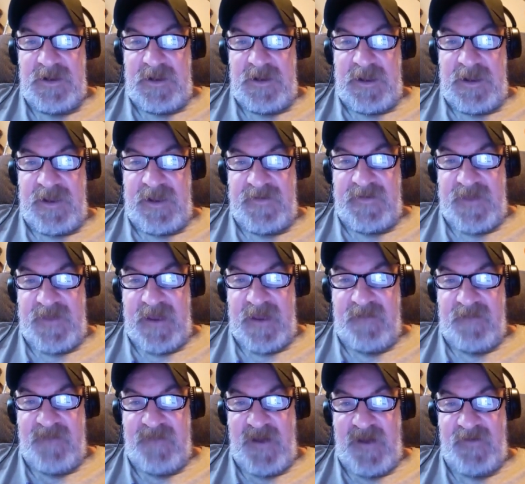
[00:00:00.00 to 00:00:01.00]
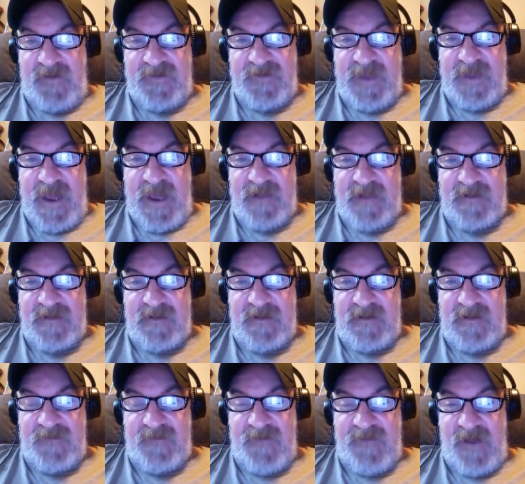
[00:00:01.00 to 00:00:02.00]
He said, if y'all's got,
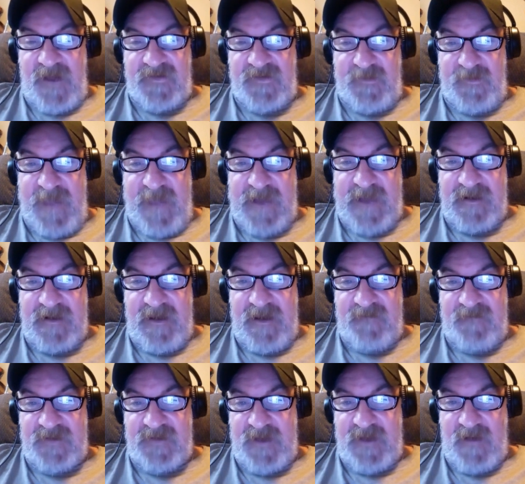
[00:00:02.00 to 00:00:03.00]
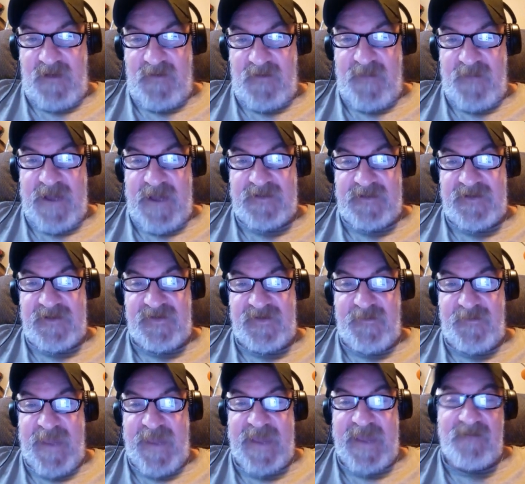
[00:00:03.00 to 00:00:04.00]
if y'all's man enough to talk about this
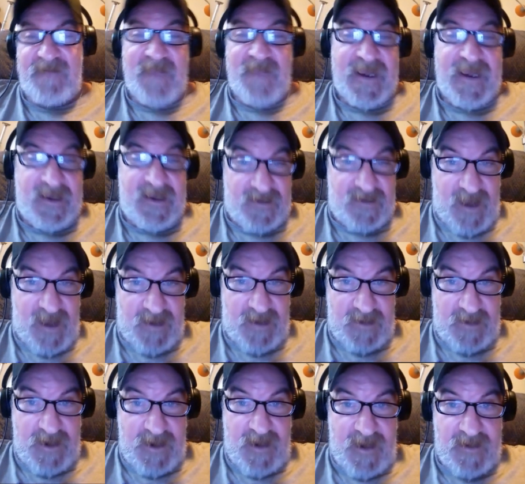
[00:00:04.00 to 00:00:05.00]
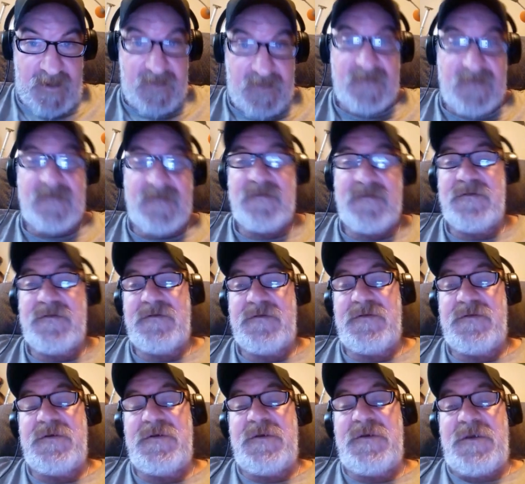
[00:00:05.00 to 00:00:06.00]
man, meaning Dr. Gautt,
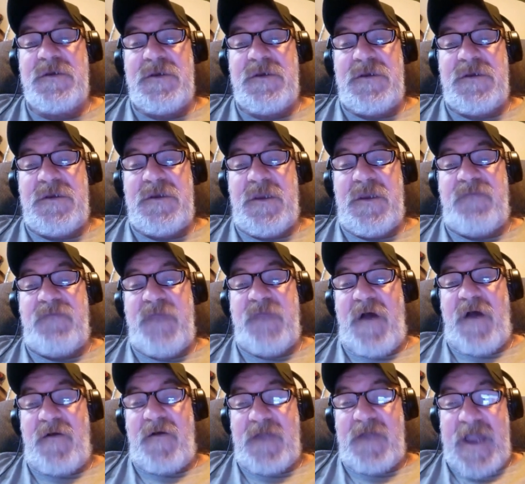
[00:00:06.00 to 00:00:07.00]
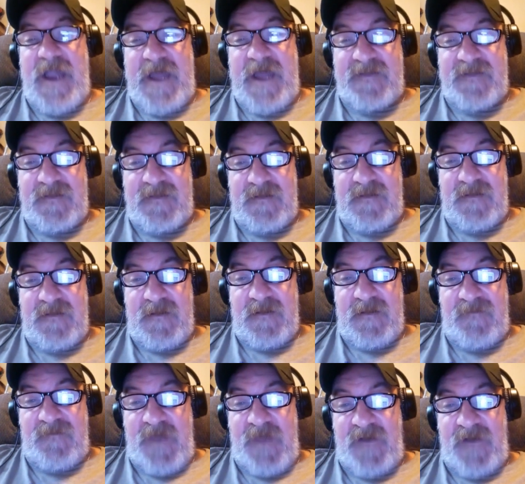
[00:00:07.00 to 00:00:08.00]
if y'all got,
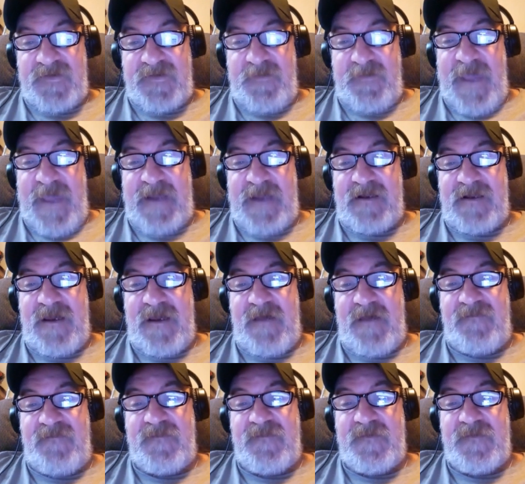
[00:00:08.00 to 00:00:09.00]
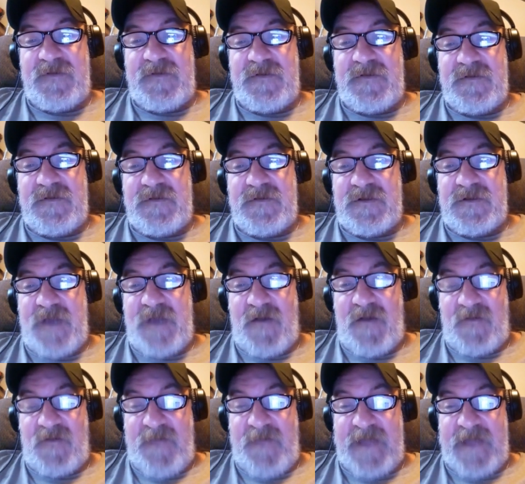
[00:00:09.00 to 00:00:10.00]
if y'all's man enough to talk
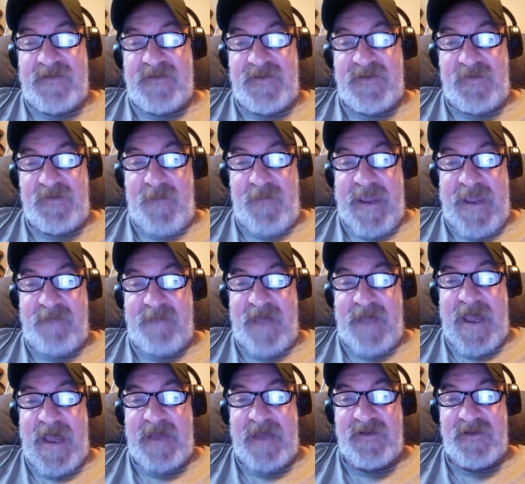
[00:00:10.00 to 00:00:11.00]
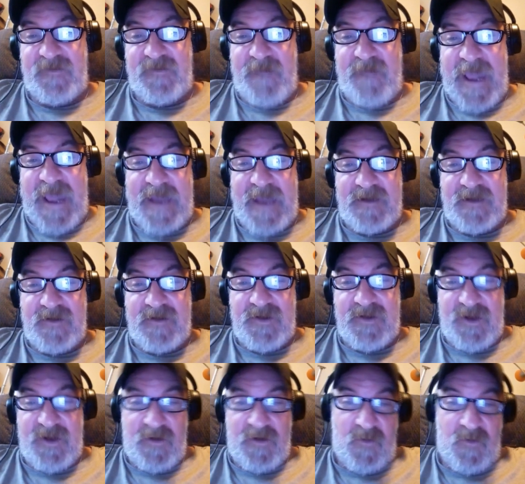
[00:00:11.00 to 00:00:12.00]
about this man behind his back,
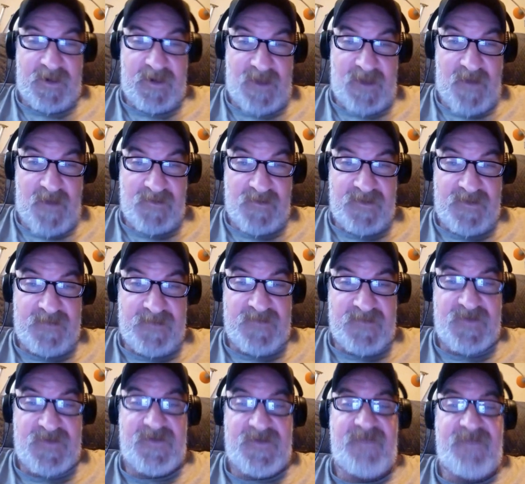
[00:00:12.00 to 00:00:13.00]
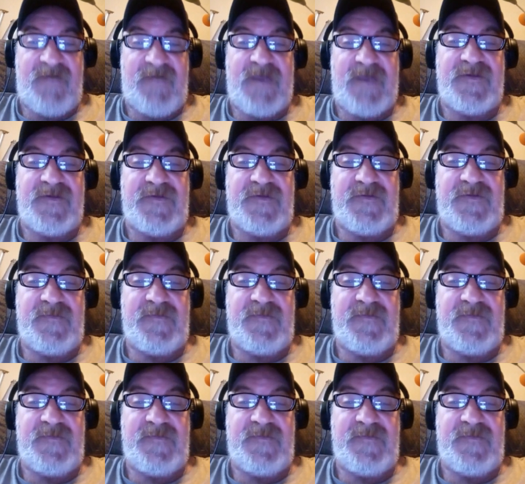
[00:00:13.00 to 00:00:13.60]
you're going to talk to him to his face.